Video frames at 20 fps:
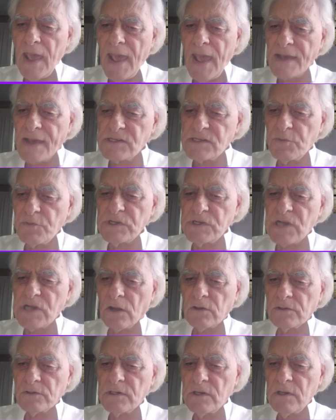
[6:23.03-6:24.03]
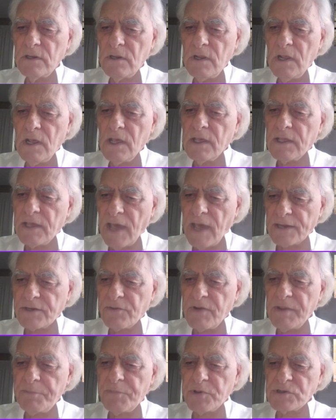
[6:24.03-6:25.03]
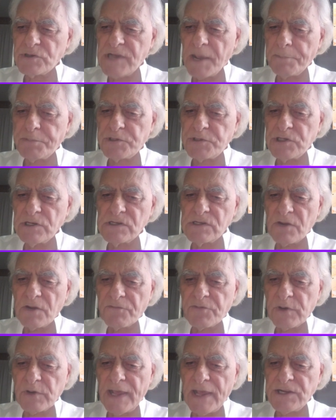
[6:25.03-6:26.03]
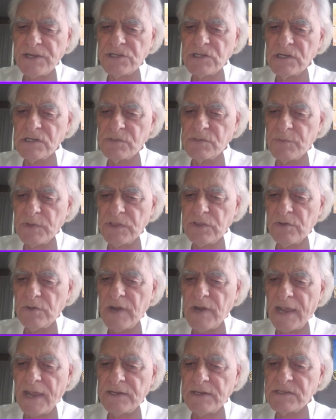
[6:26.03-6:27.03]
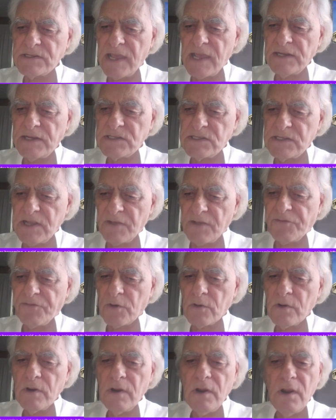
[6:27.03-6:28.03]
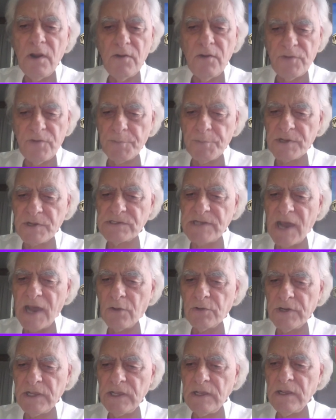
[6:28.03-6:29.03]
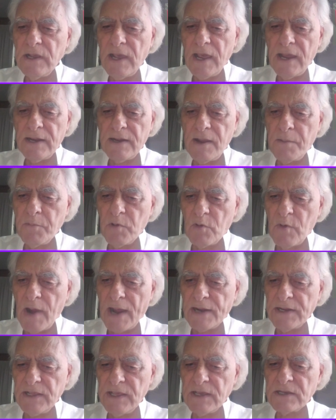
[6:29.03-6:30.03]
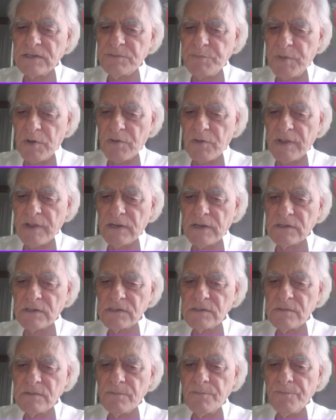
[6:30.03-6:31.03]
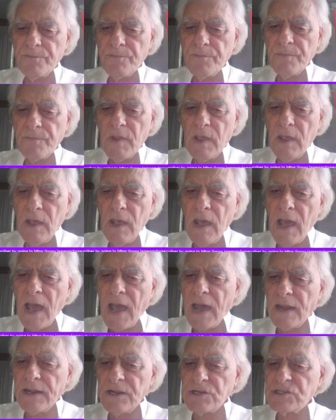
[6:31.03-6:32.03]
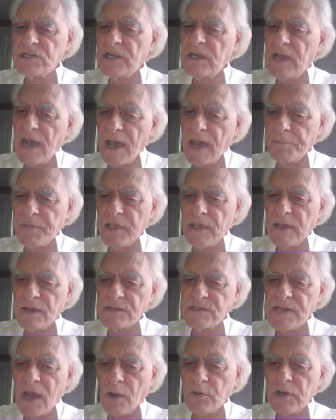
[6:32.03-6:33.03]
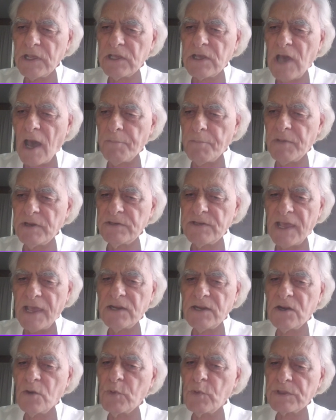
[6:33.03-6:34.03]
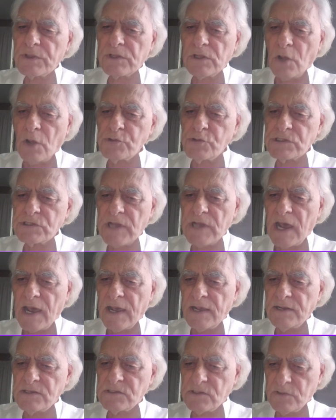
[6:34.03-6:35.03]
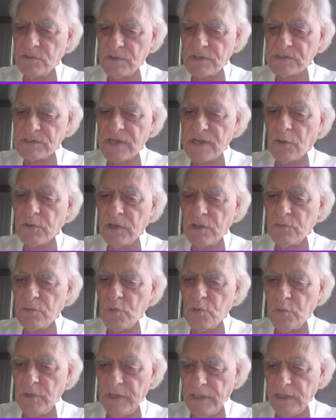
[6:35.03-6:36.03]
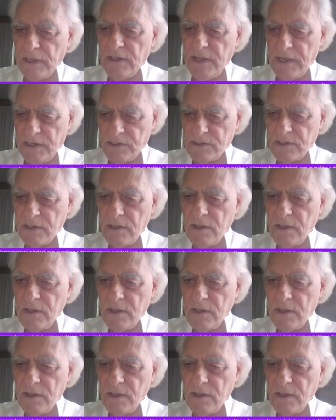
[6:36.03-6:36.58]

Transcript: As a result, Qatari perceptions of relations with the United States differ from the Saudi and Emirati experience. Ali Shihabi, a Saudi commentator with close ties to the Saudi ruling elite,